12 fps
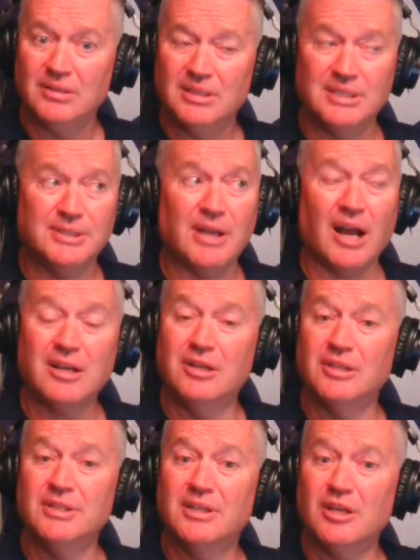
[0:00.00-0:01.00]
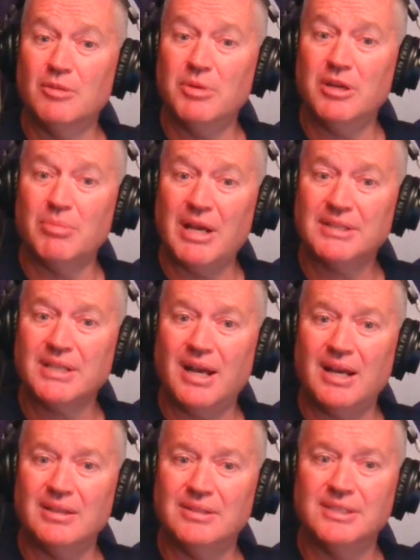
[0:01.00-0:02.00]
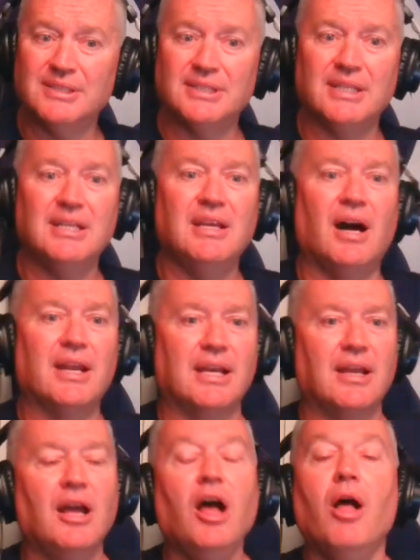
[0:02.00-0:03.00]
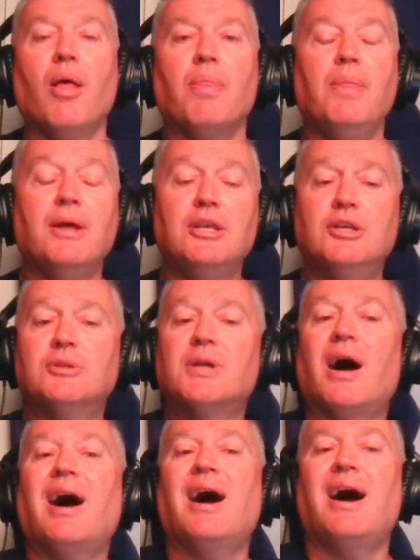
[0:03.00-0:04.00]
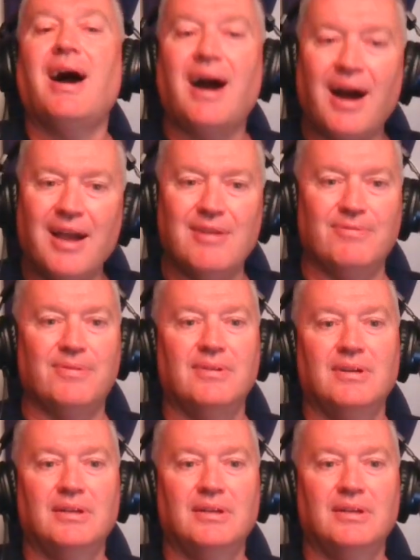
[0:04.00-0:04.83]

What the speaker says: Is Doc Gooden going to be your mascot? This is idiotic. The Utah Hive.